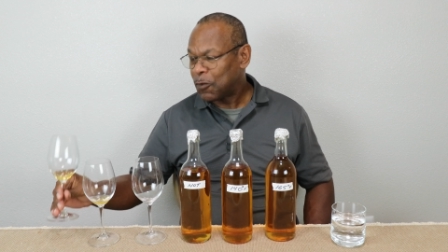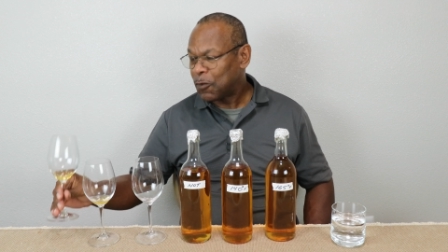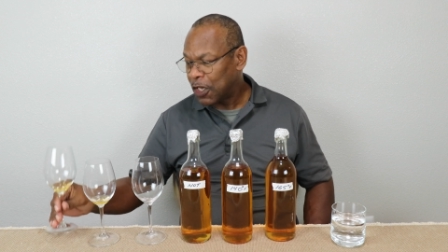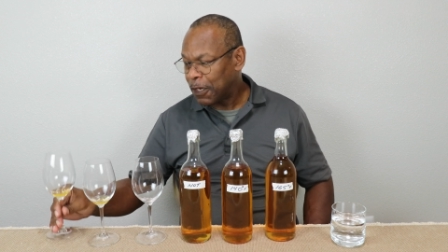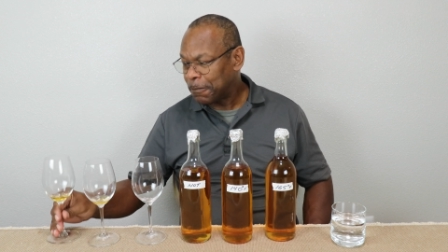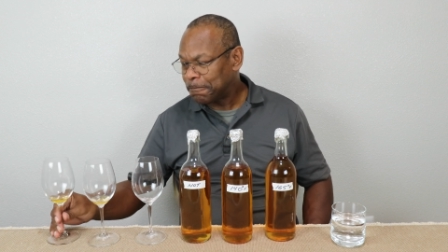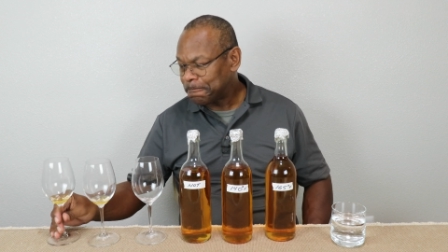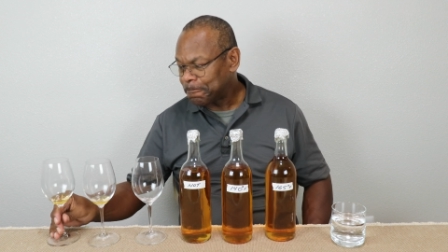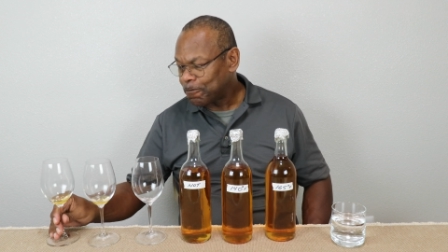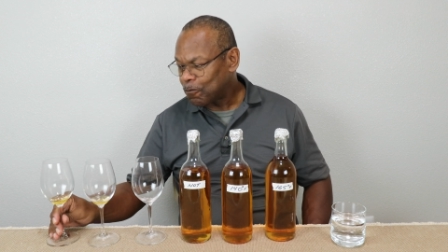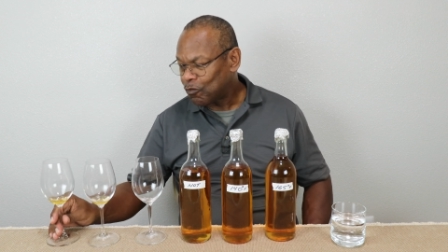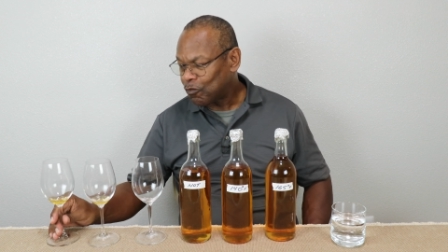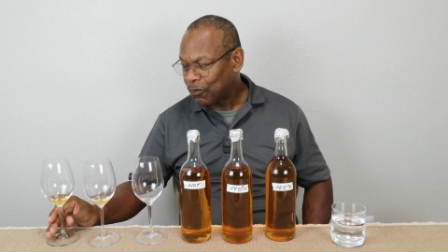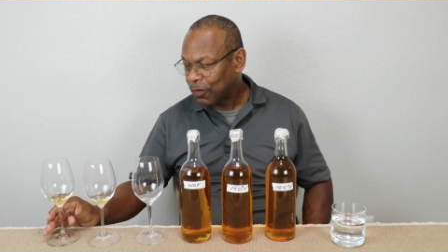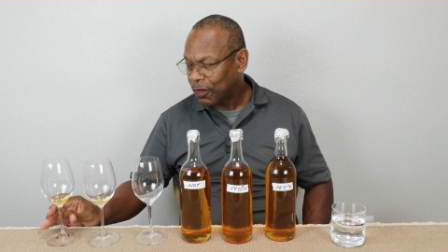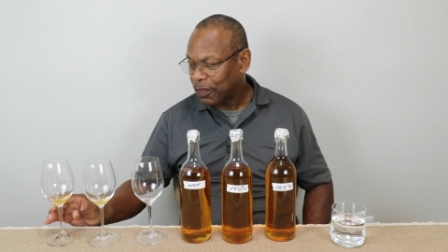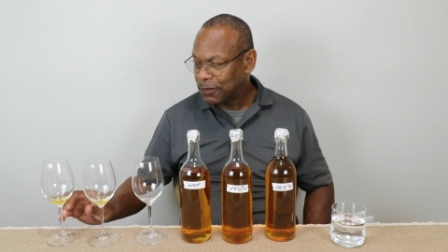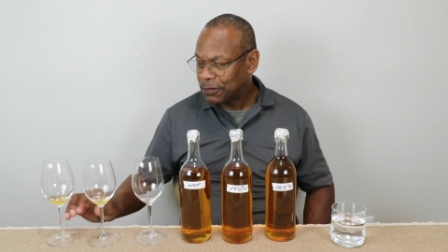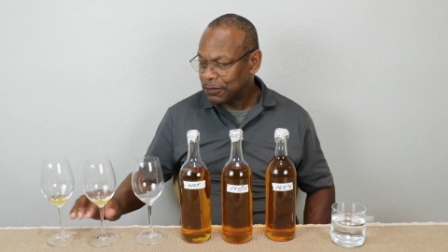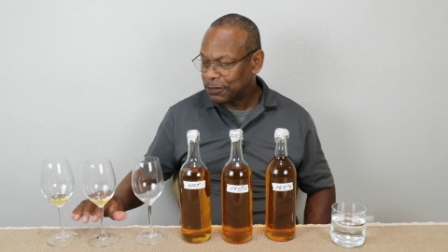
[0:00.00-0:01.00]
Yeah,
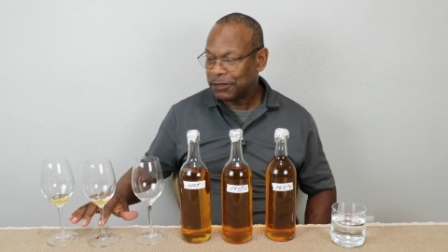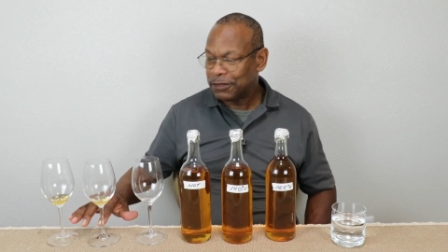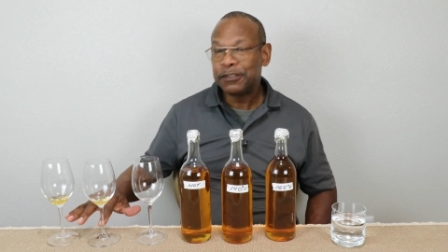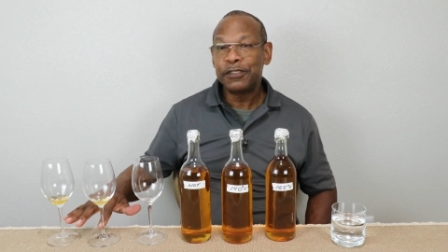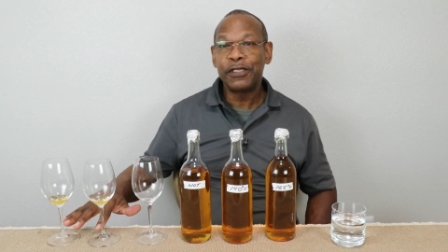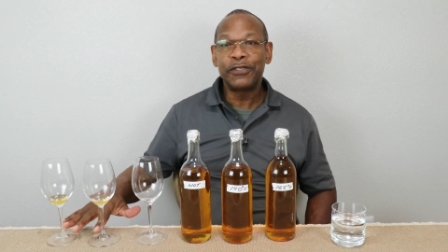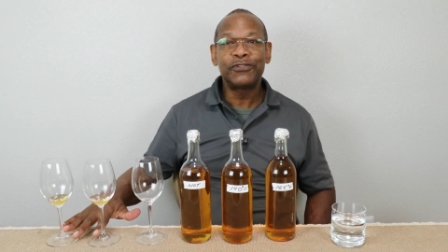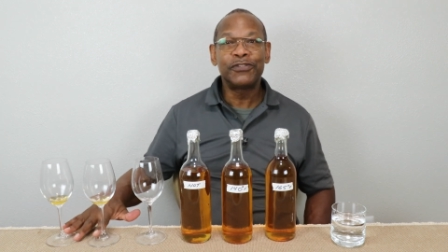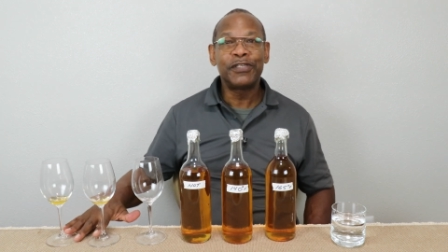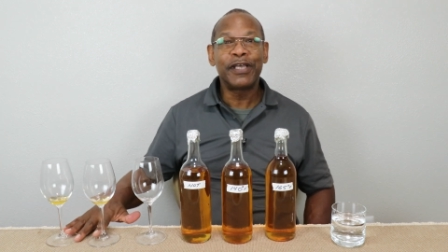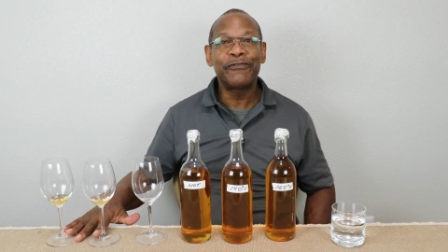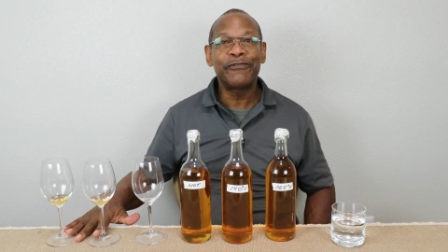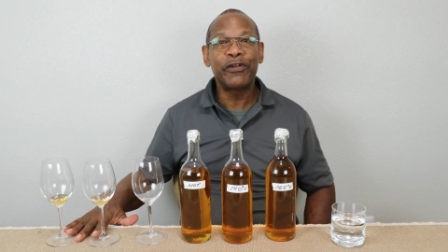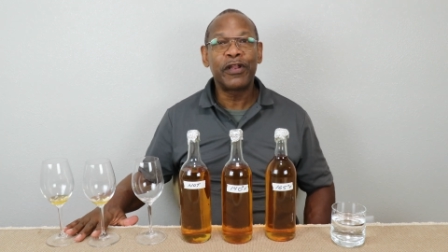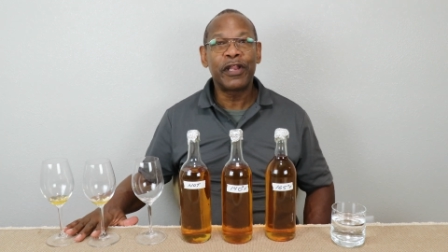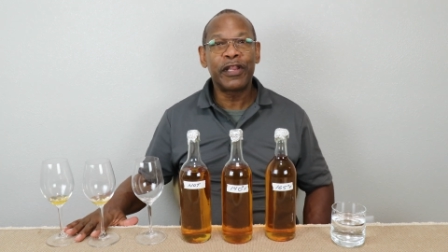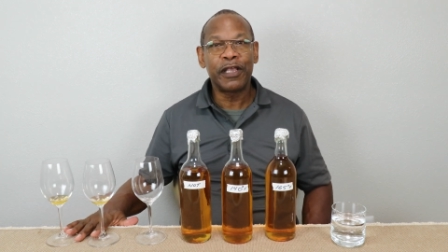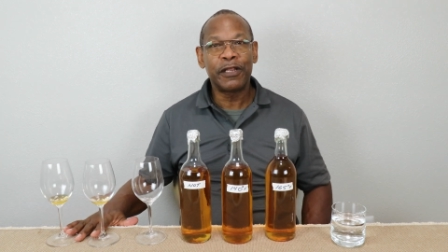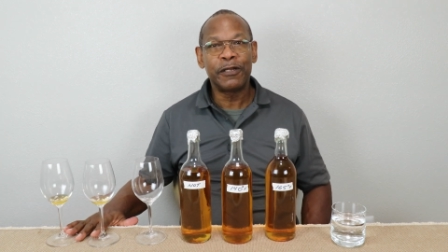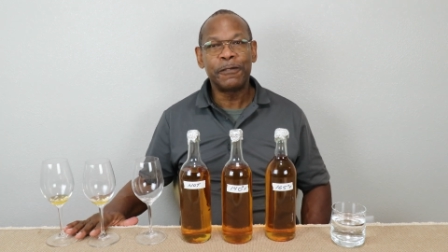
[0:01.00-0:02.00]
there's
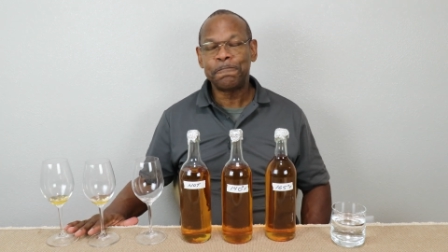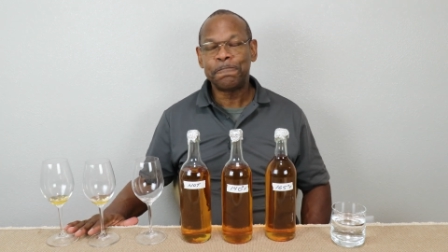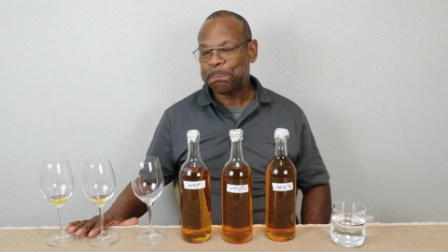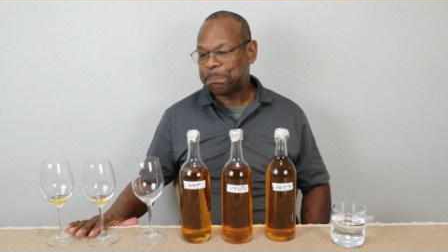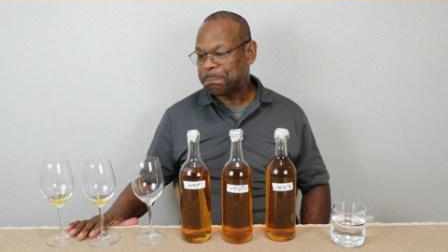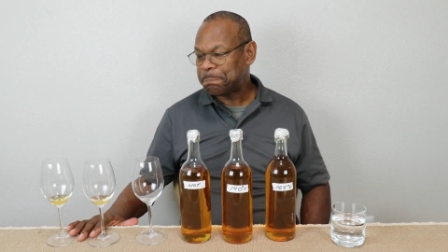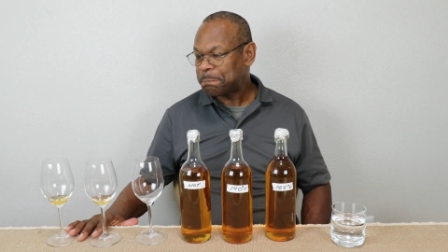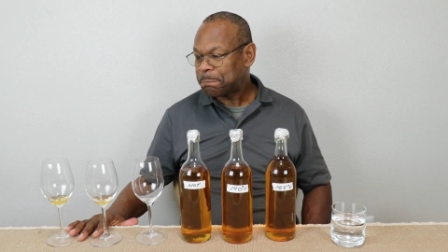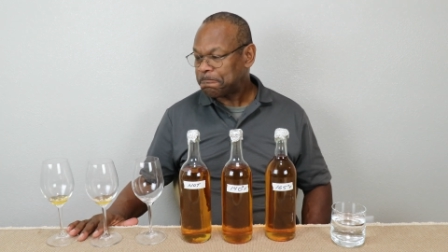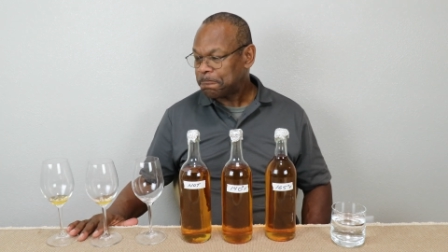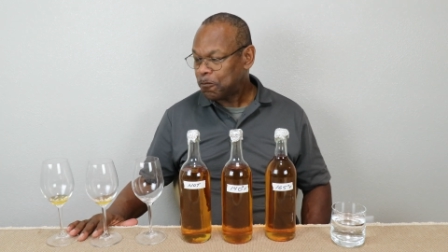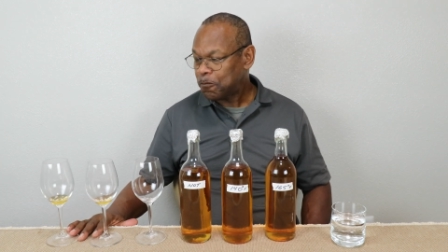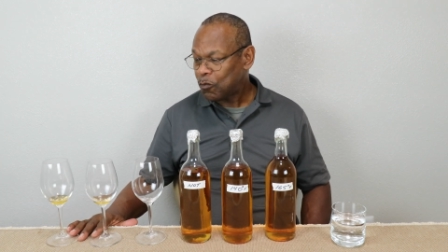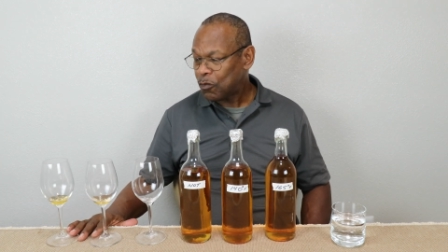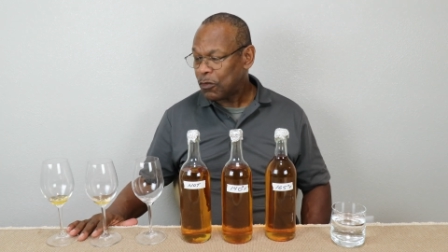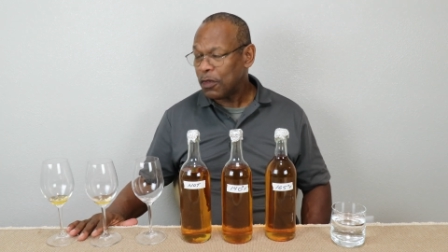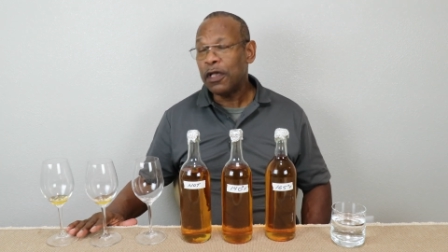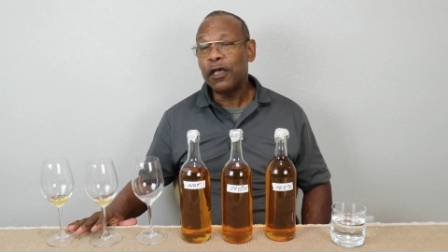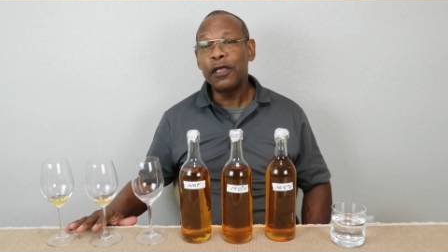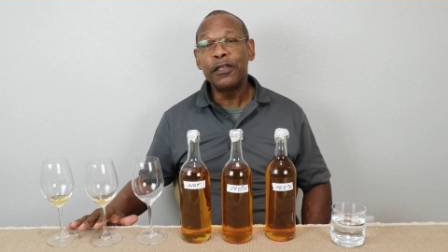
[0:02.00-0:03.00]
definitely
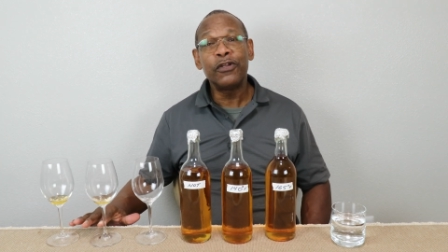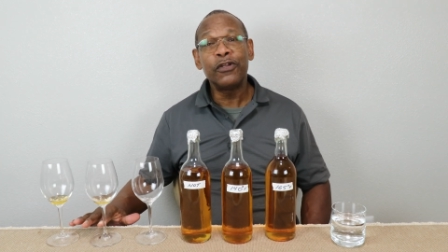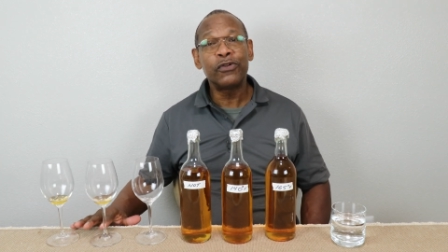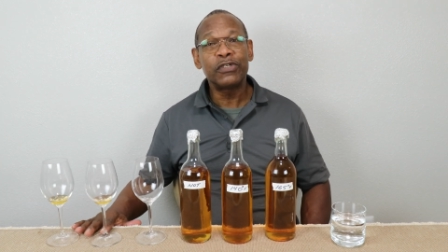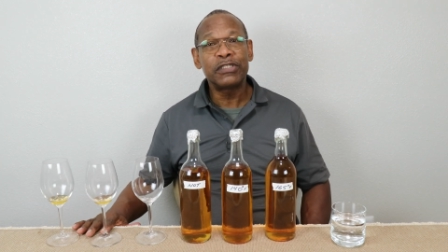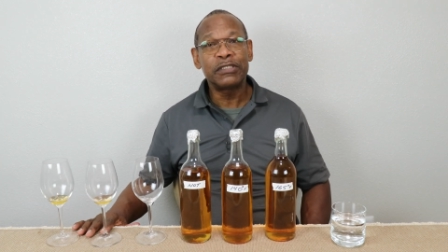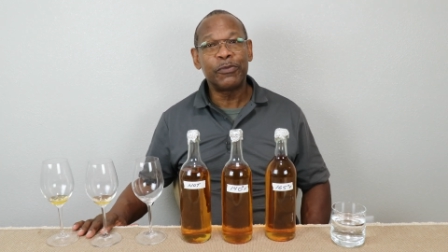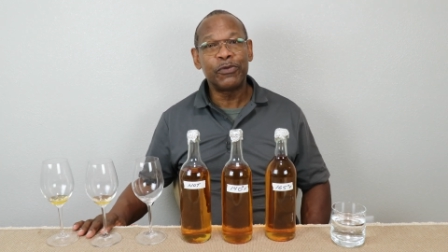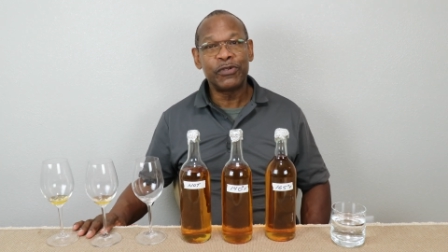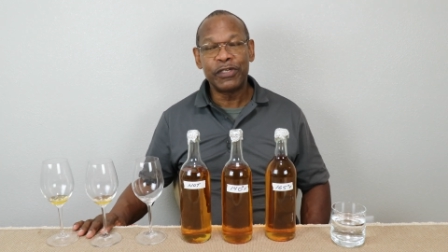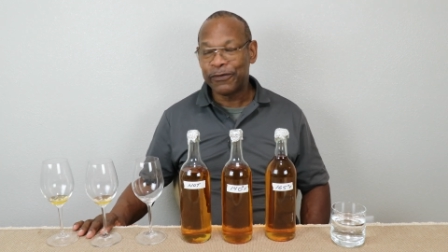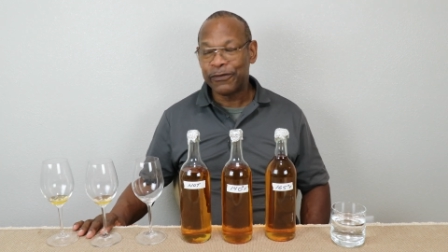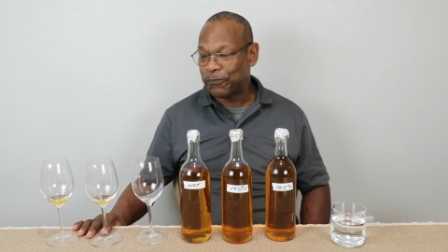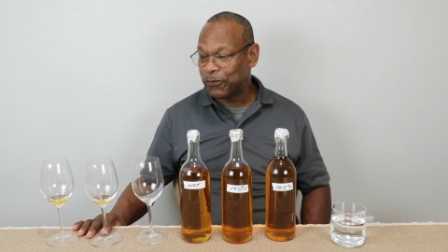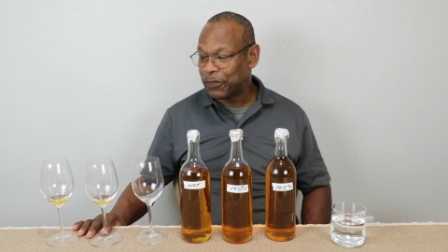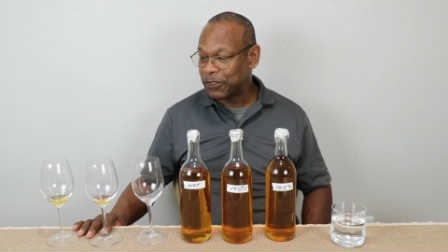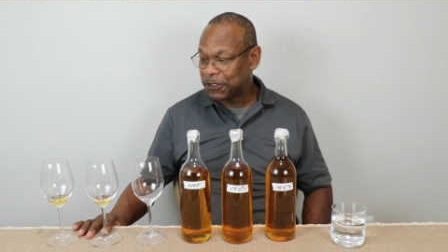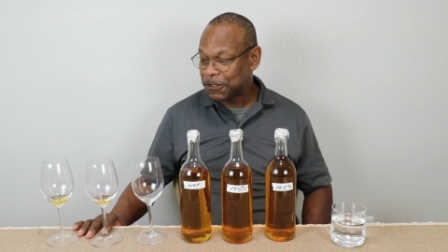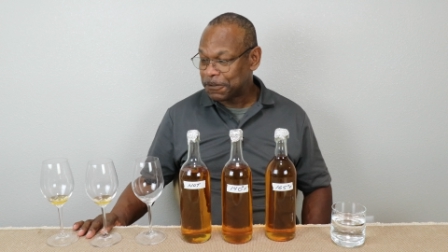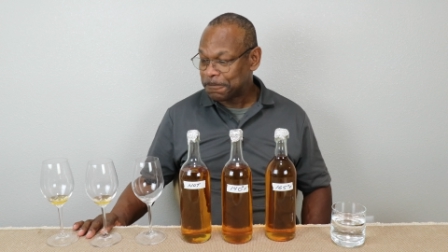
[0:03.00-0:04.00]
a noticeable
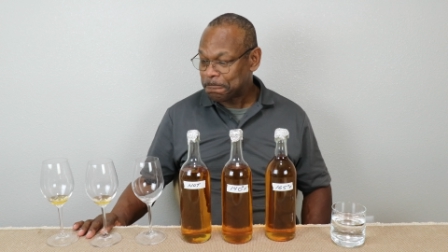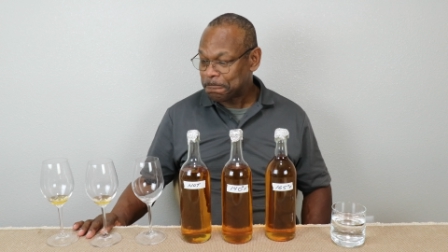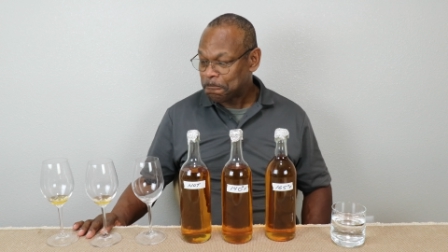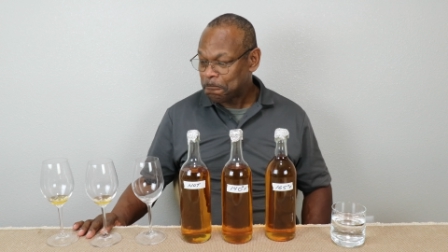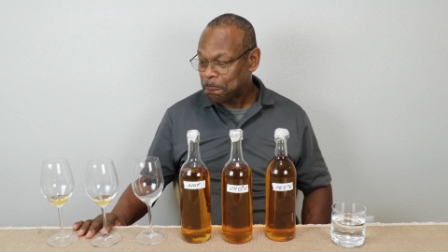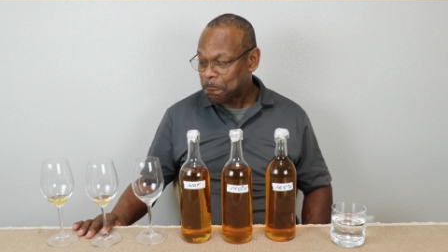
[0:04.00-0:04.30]
difference.